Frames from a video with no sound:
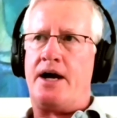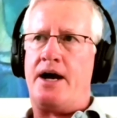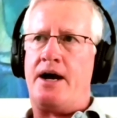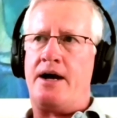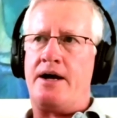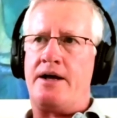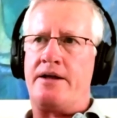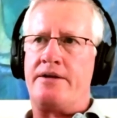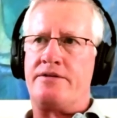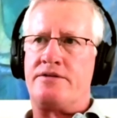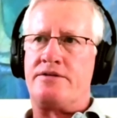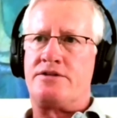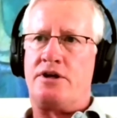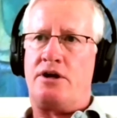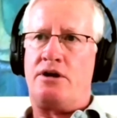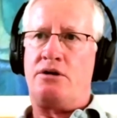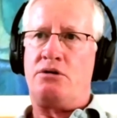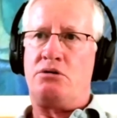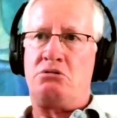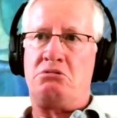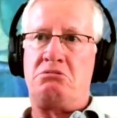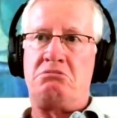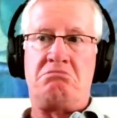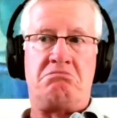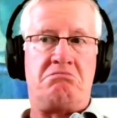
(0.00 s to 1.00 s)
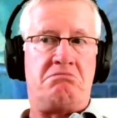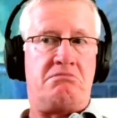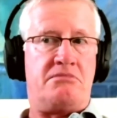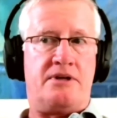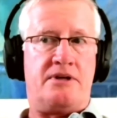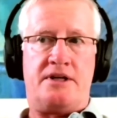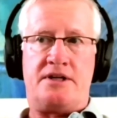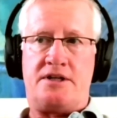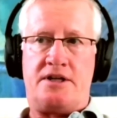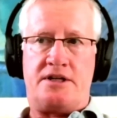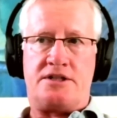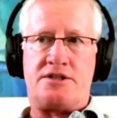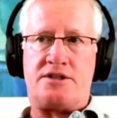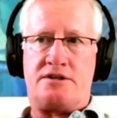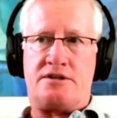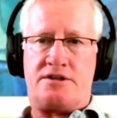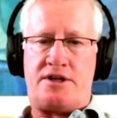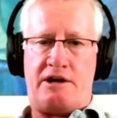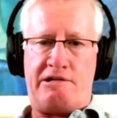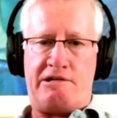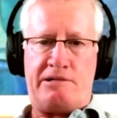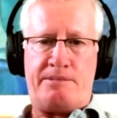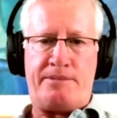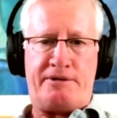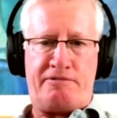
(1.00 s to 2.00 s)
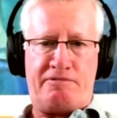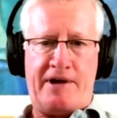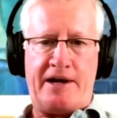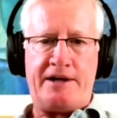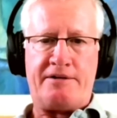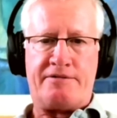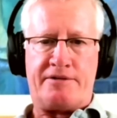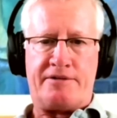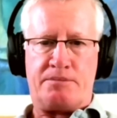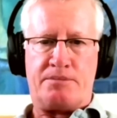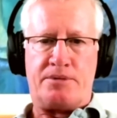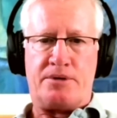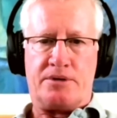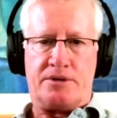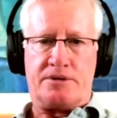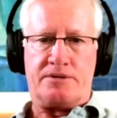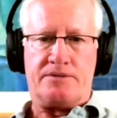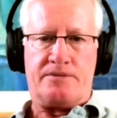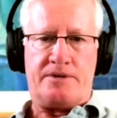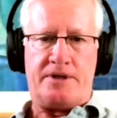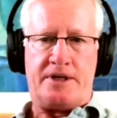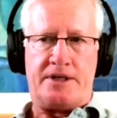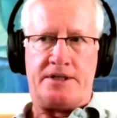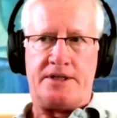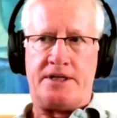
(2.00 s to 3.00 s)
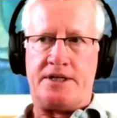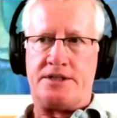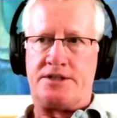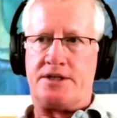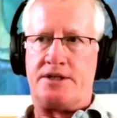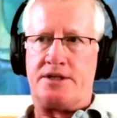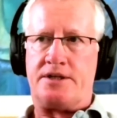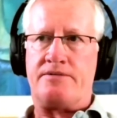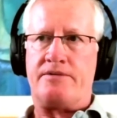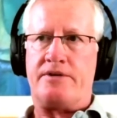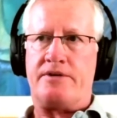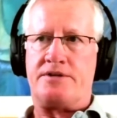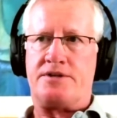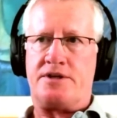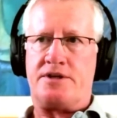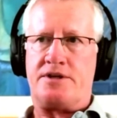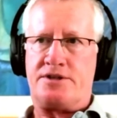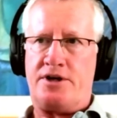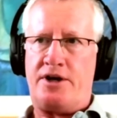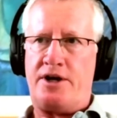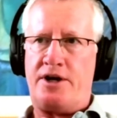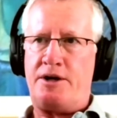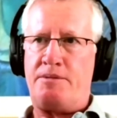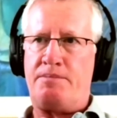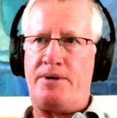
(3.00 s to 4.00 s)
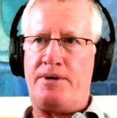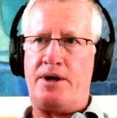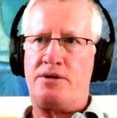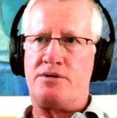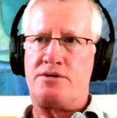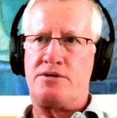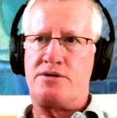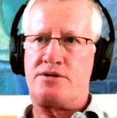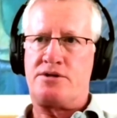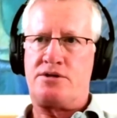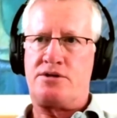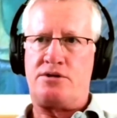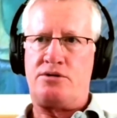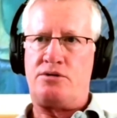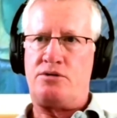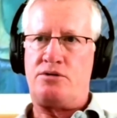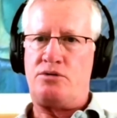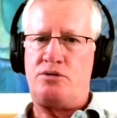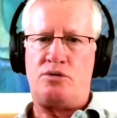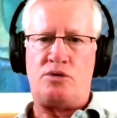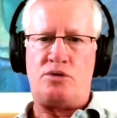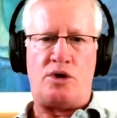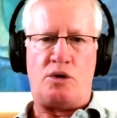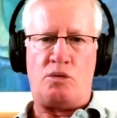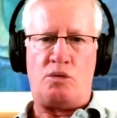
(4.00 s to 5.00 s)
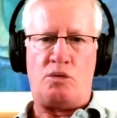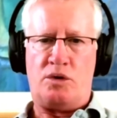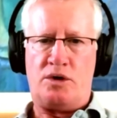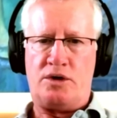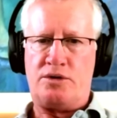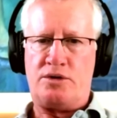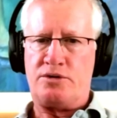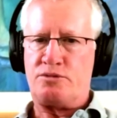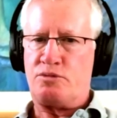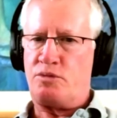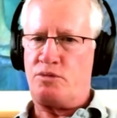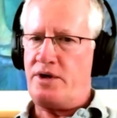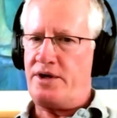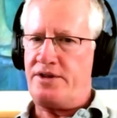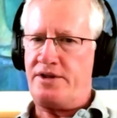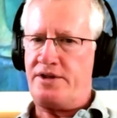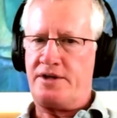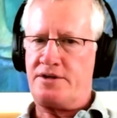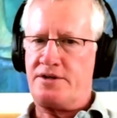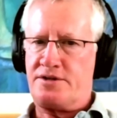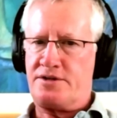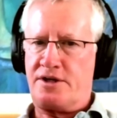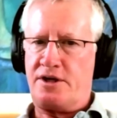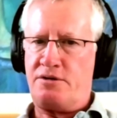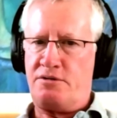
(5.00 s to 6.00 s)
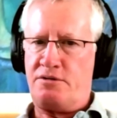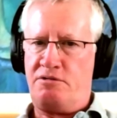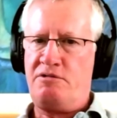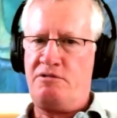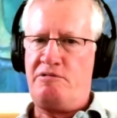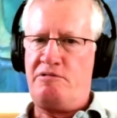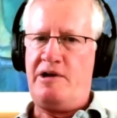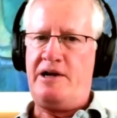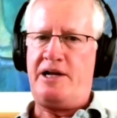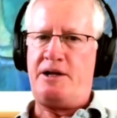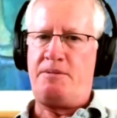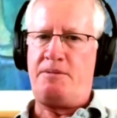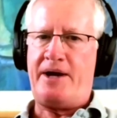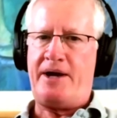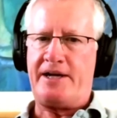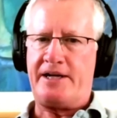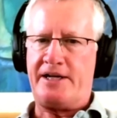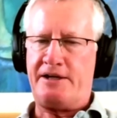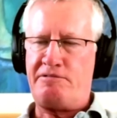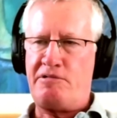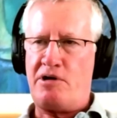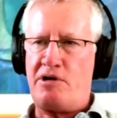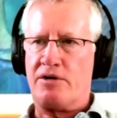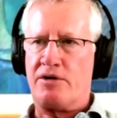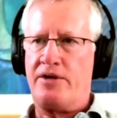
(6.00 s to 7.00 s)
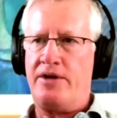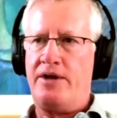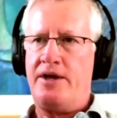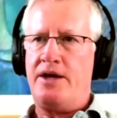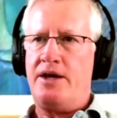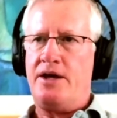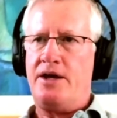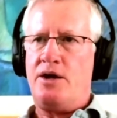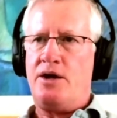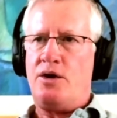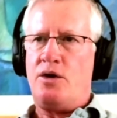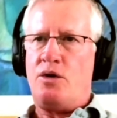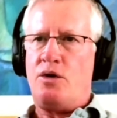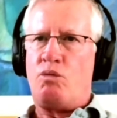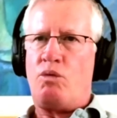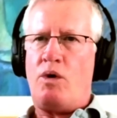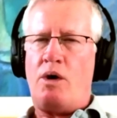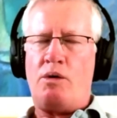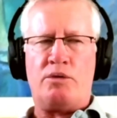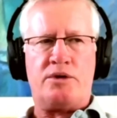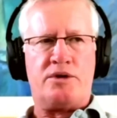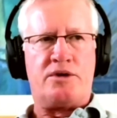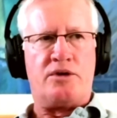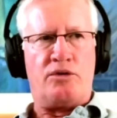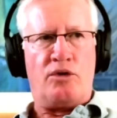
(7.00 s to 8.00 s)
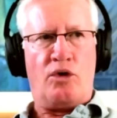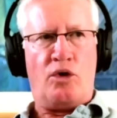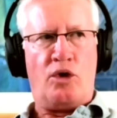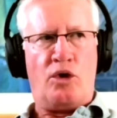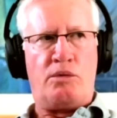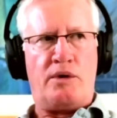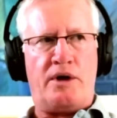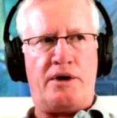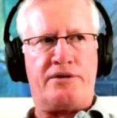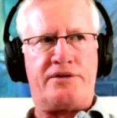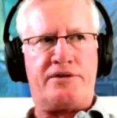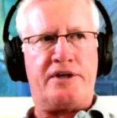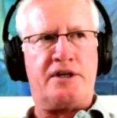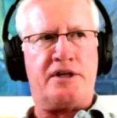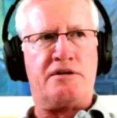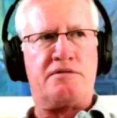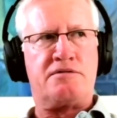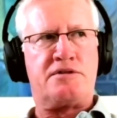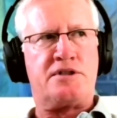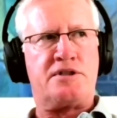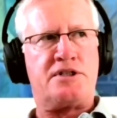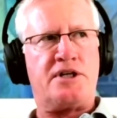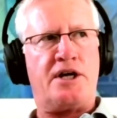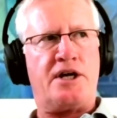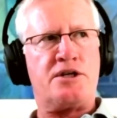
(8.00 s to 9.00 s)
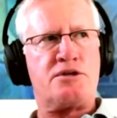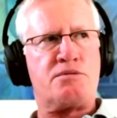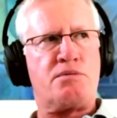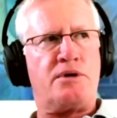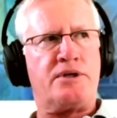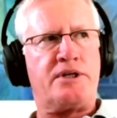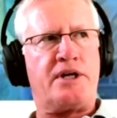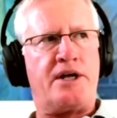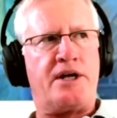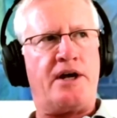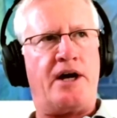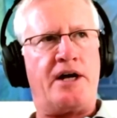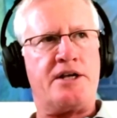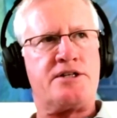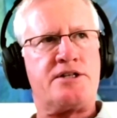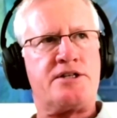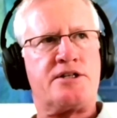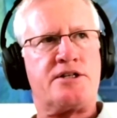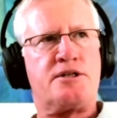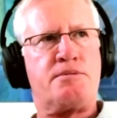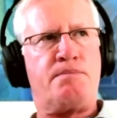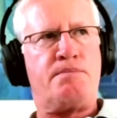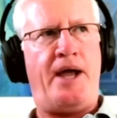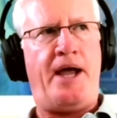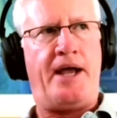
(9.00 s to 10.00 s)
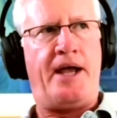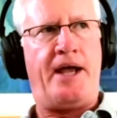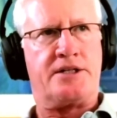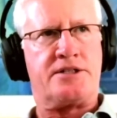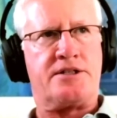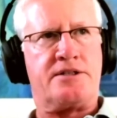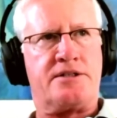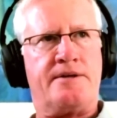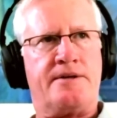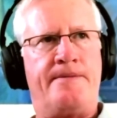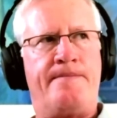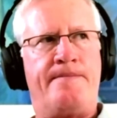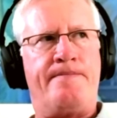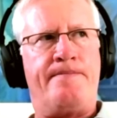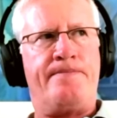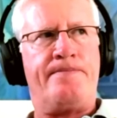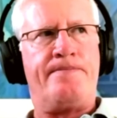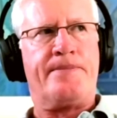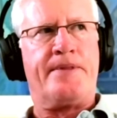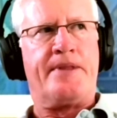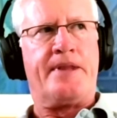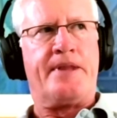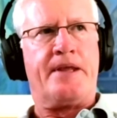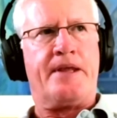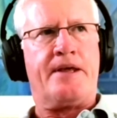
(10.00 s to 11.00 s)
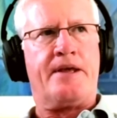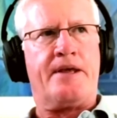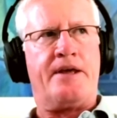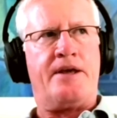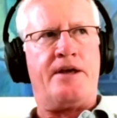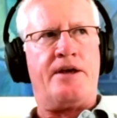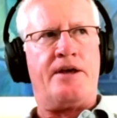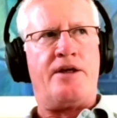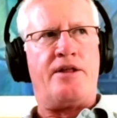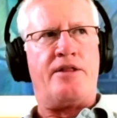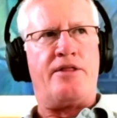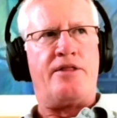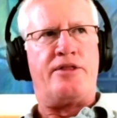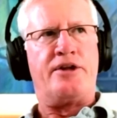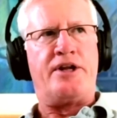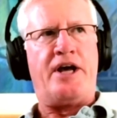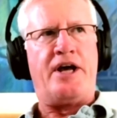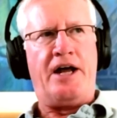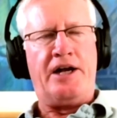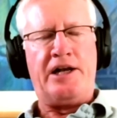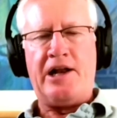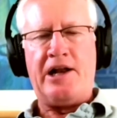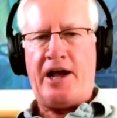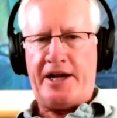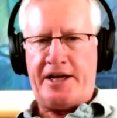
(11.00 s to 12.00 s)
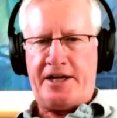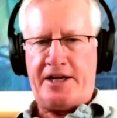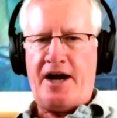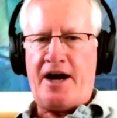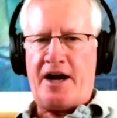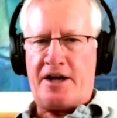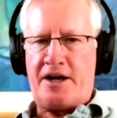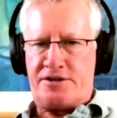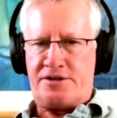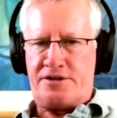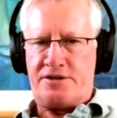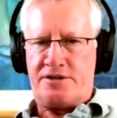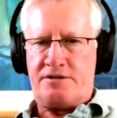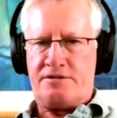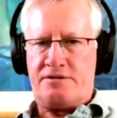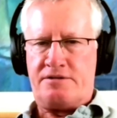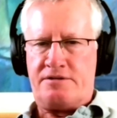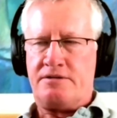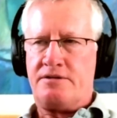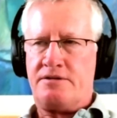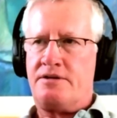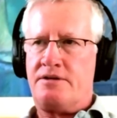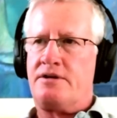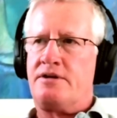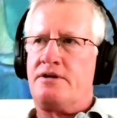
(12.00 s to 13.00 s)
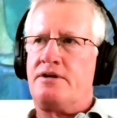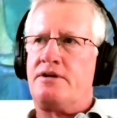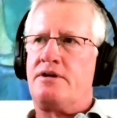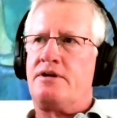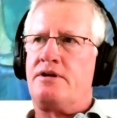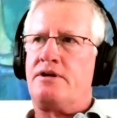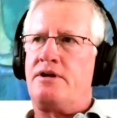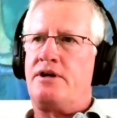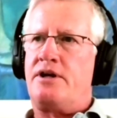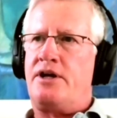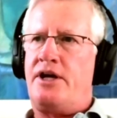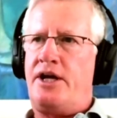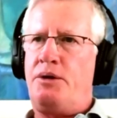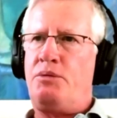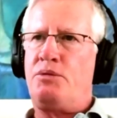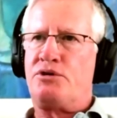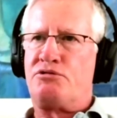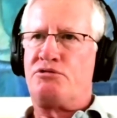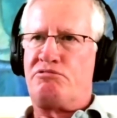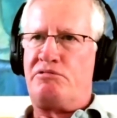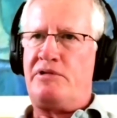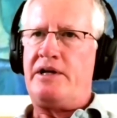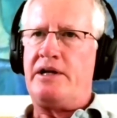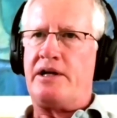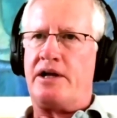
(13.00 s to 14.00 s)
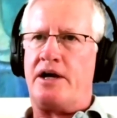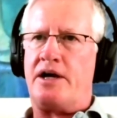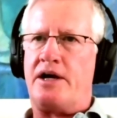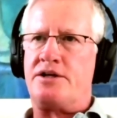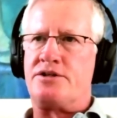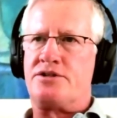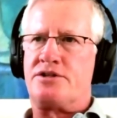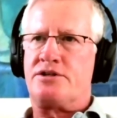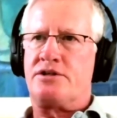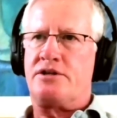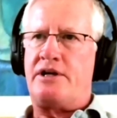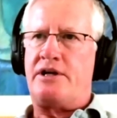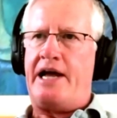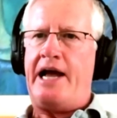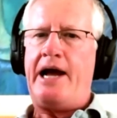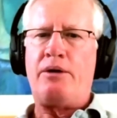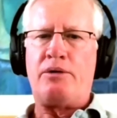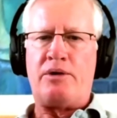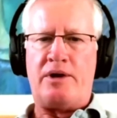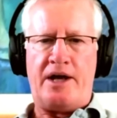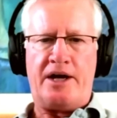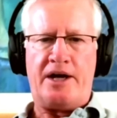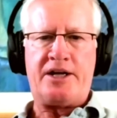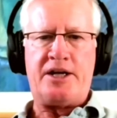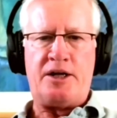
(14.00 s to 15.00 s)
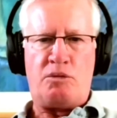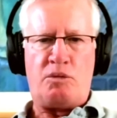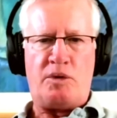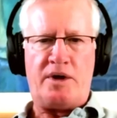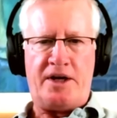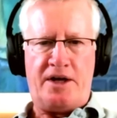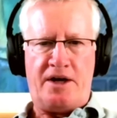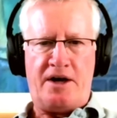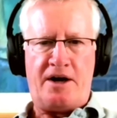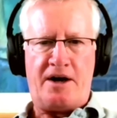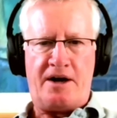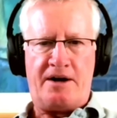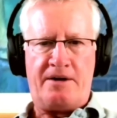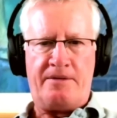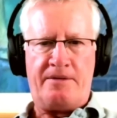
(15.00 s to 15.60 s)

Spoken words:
So it's a terribly relevant book. It's a signpost to a world where things go really badly wrong. What would Orwell think of today's world? I suspect that unlike us, he would realize how lucky we are